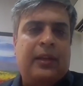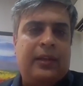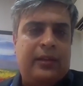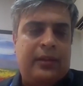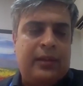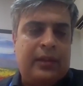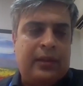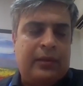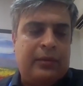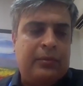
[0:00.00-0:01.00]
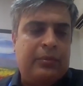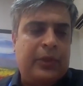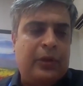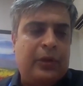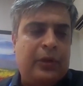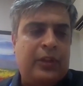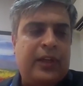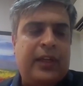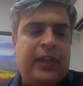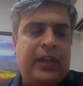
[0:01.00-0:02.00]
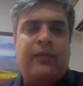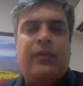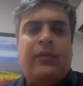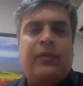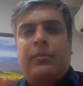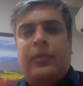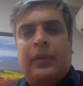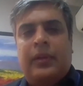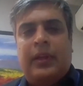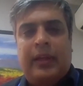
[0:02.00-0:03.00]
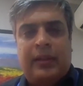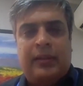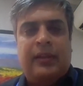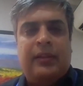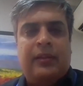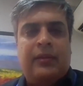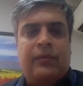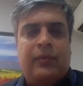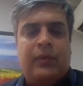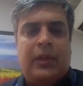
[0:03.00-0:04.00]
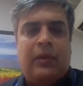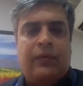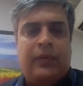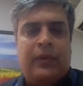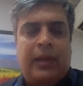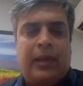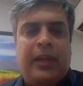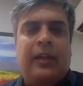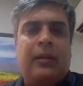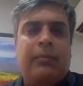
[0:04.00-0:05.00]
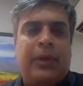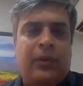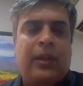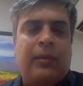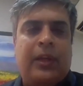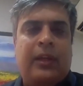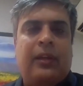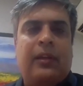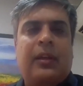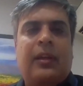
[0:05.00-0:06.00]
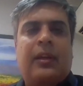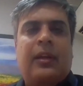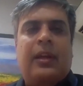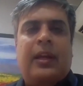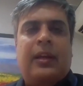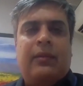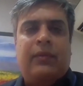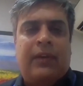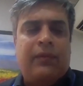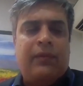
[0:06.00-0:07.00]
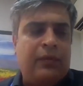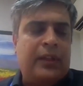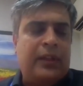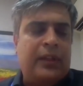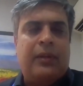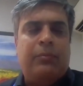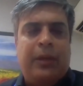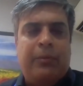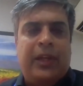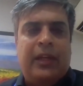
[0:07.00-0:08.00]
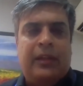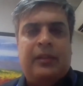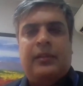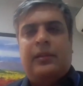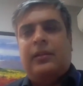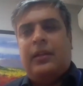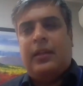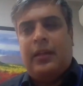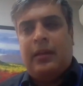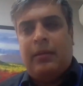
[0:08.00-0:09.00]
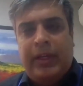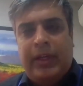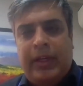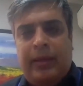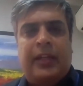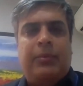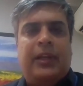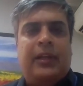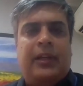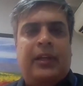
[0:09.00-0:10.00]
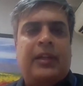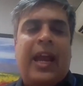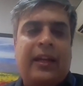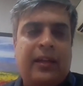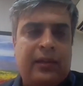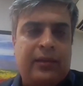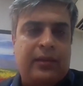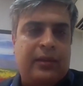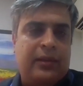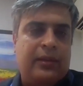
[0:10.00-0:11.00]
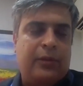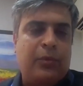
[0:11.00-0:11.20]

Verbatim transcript: is, uh, you know, generated from industries of chemical, petrochemical. And we have worked with several big players, medium scale players and